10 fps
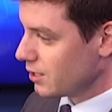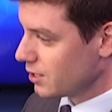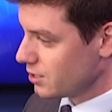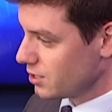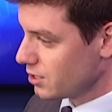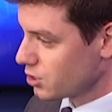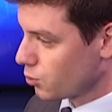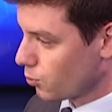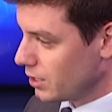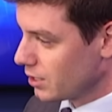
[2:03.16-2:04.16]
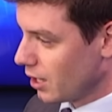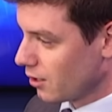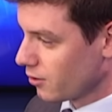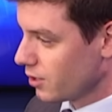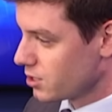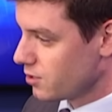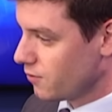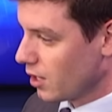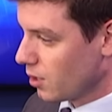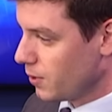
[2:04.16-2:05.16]
You can see this green color that's
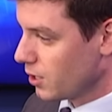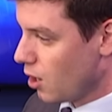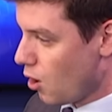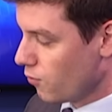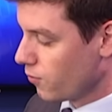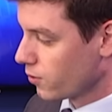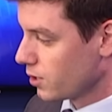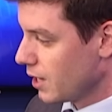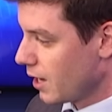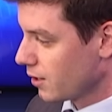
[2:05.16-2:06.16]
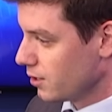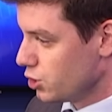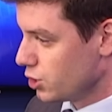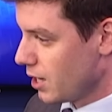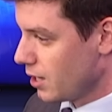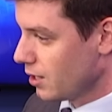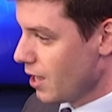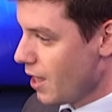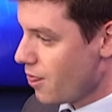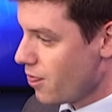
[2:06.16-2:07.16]
developing over the island chain.
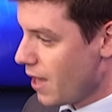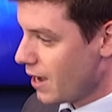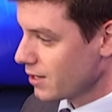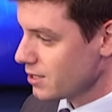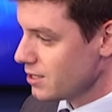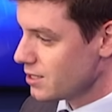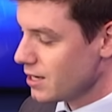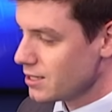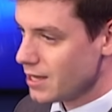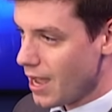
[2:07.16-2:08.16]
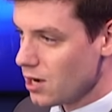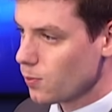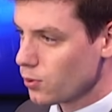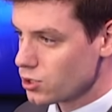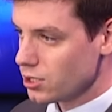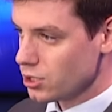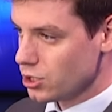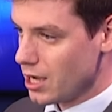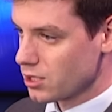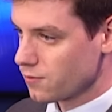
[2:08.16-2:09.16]
That is a 10%
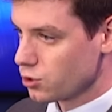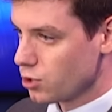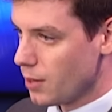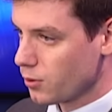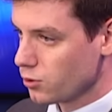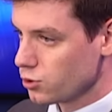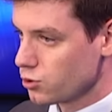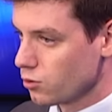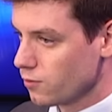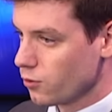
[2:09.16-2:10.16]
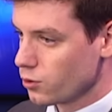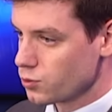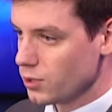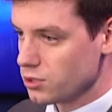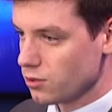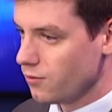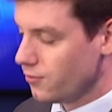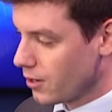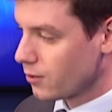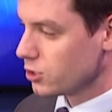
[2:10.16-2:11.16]
chance for tropical storm force winds, so a
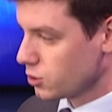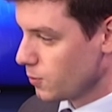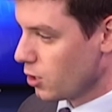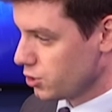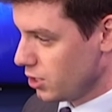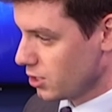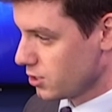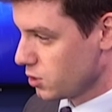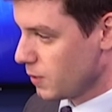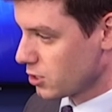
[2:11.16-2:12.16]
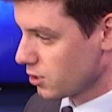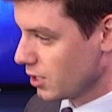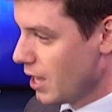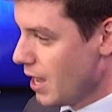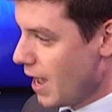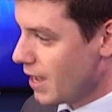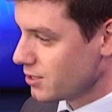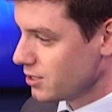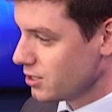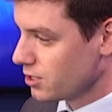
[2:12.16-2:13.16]
very small chance, especially
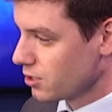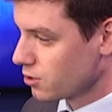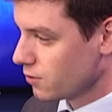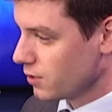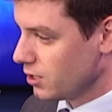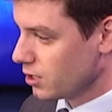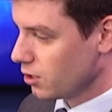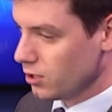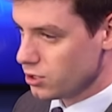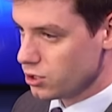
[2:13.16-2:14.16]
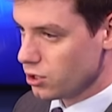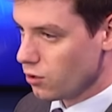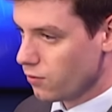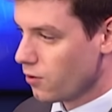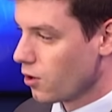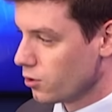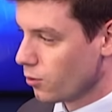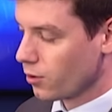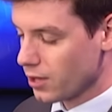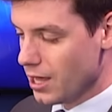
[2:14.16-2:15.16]
as the center of Kiko is so far
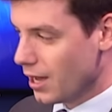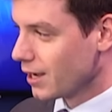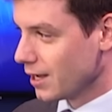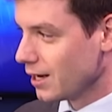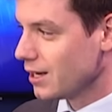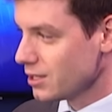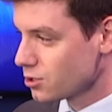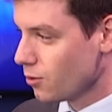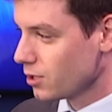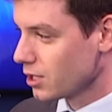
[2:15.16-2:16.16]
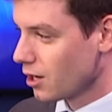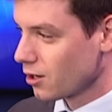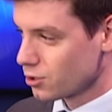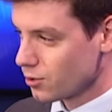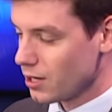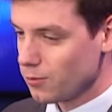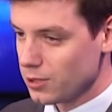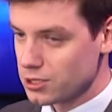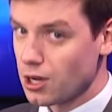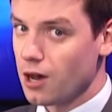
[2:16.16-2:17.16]
north. Again, it is going to cut our trade
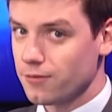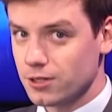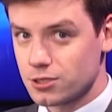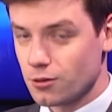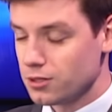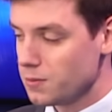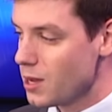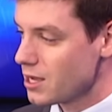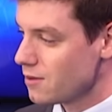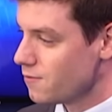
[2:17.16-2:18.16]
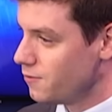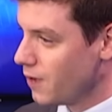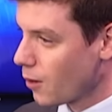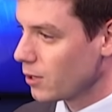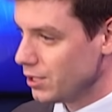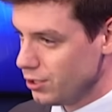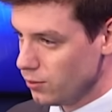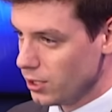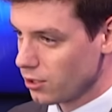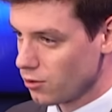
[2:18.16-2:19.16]
winds off. It is going to make it very
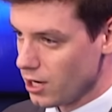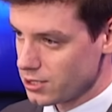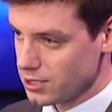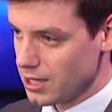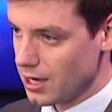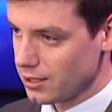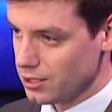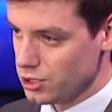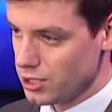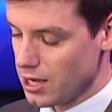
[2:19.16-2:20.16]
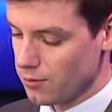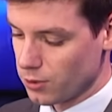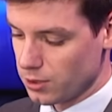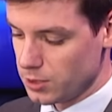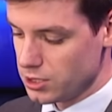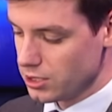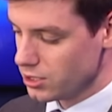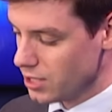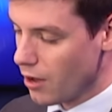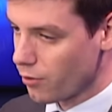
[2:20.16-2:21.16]
humid across the island chain. We're going to be seeing
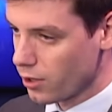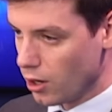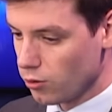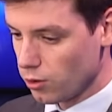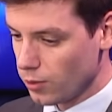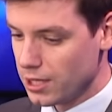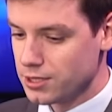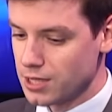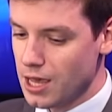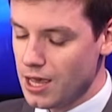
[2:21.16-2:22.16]
south Kona winds,